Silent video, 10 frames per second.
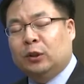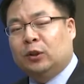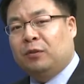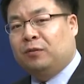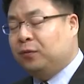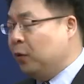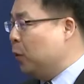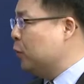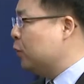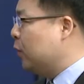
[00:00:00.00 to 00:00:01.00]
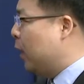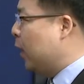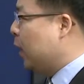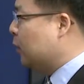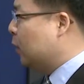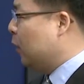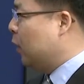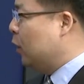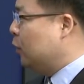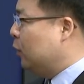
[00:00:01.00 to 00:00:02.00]
The first days,
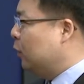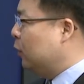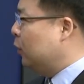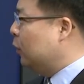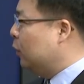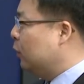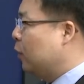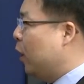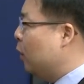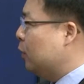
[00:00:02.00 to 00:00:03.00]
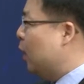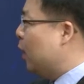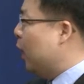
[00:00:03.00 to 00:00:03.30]
they are not